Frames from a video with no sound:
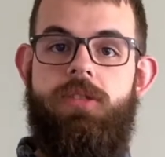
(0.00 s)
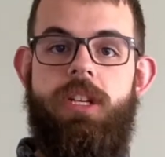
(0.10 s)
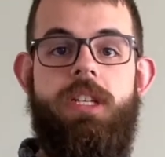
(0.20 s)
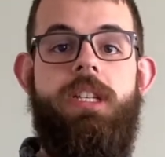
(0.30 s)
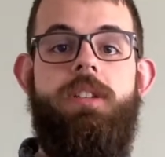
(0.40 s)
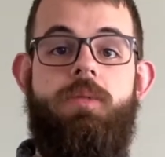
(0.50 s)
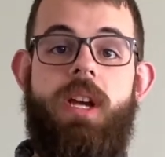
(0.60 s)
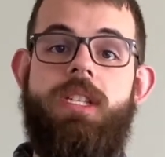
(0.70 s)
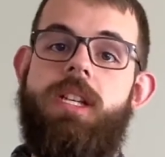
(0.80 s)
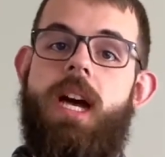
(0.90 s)
Jesus is
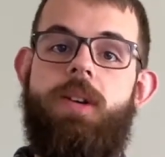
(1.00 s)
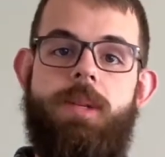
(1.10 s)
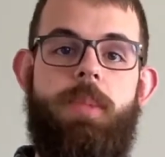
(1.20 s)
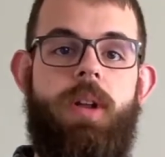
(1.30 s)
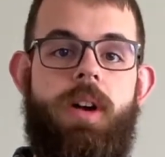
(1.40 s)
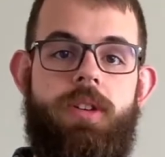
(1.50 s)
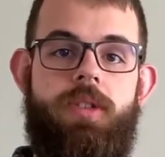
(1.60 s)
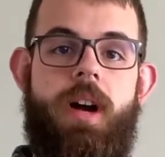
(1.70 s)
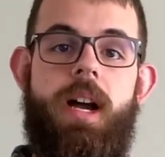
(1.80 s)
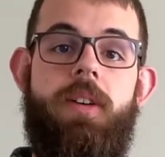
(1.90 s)
arrested, now he's put on
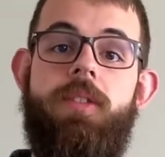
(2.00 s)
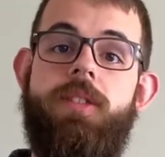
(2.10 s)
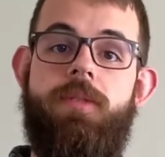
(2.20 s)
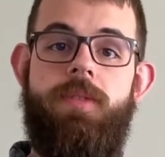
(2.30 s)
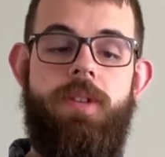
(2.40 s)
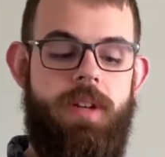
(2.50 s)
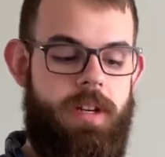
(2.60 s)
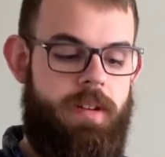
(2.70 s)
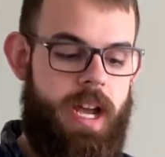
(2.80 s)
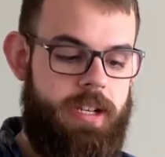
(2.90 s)
trial. And there's a few
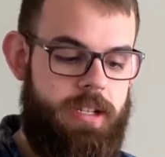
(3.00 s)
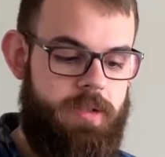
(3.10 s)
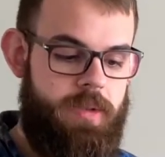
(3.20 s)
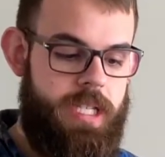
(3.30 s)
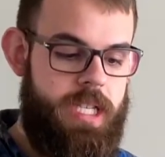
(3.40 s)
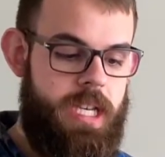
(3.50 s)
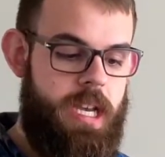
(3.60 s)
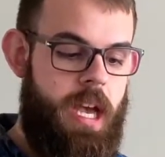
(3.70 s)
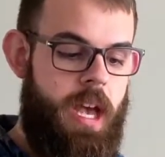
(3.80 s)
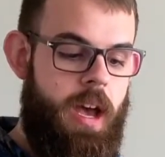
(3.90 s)
interactions. We
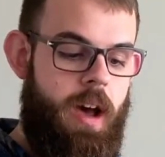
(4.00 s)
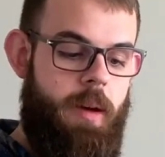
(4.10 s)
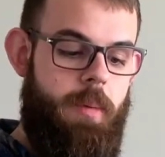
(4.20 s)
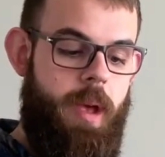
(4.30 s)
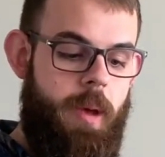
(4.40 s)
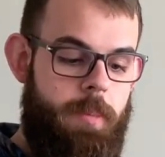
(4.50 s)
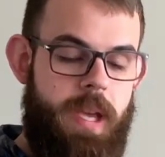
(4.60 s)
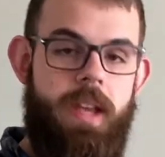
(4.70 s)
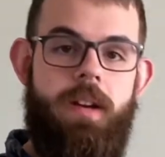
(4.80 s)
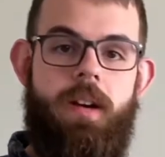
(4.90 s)
see
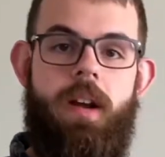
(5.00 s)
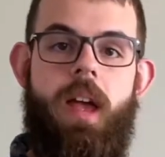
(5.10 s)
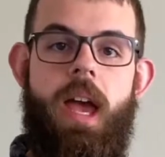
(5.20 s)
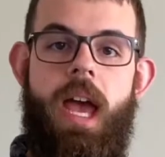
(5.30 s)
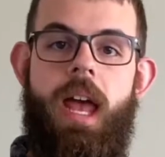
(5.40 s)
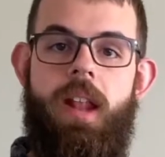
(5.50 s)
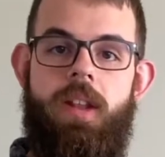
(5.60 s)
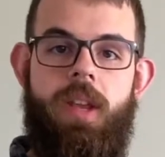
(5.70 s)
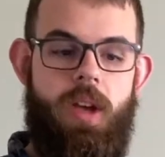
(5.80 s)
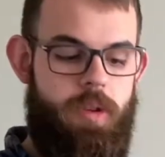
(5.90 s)
Peter and
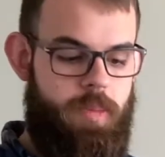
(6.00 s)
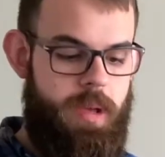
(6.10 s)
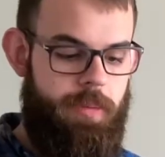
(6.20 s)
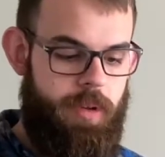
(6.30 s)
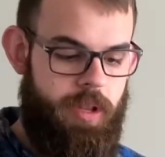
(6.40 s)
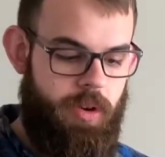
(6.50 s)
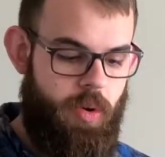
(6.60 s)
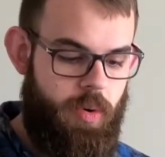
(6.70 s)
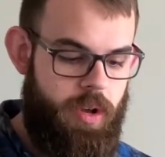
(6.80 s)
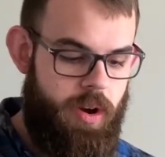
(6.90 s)
the other people in the
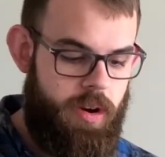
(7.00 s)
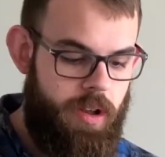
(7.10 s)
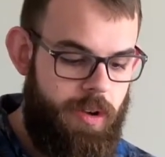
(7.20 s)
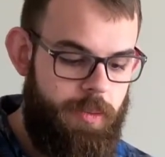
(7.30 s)
courtyard.